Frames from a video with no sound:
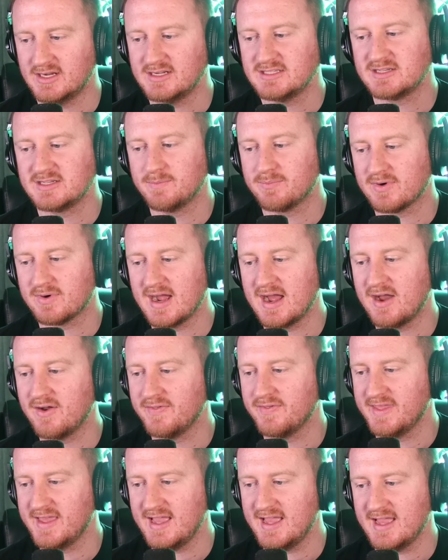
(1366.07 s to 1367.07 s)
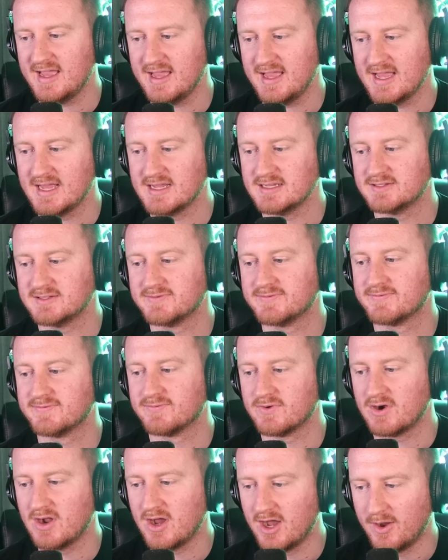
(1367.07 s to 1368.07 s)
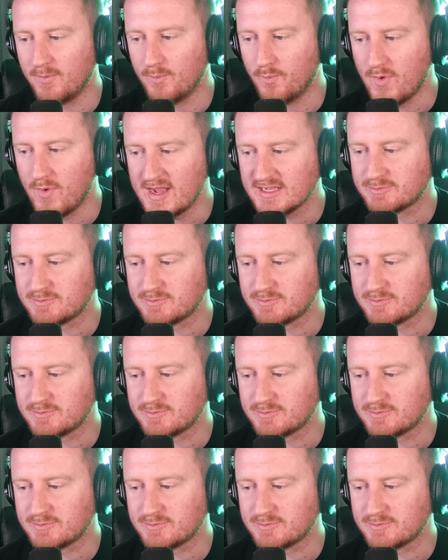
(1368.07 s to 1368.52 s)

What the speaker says: Jason Brownlee is from